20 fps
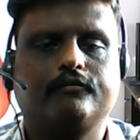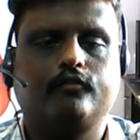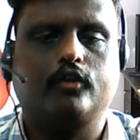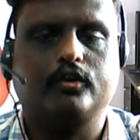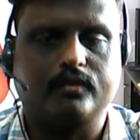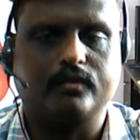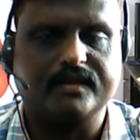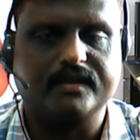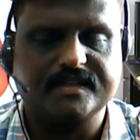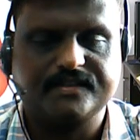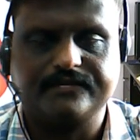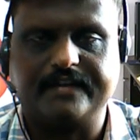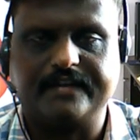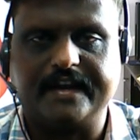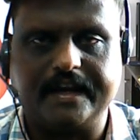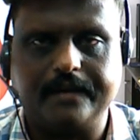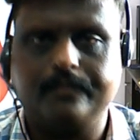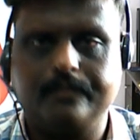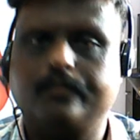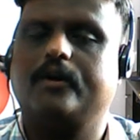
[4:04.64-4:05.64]
fourth one is
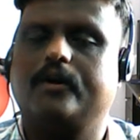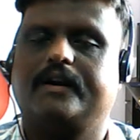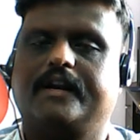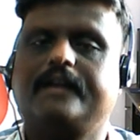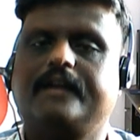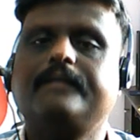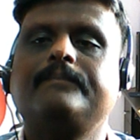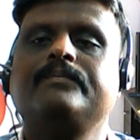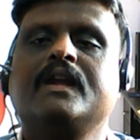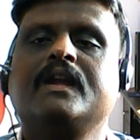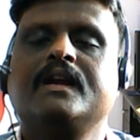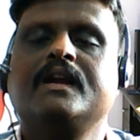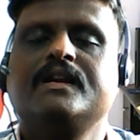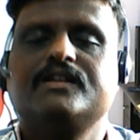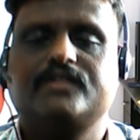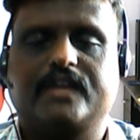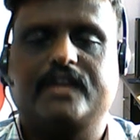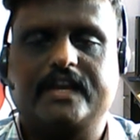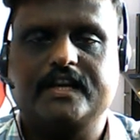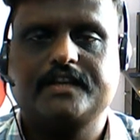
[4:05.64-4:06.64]
very important.
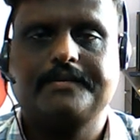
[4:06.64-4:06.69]
So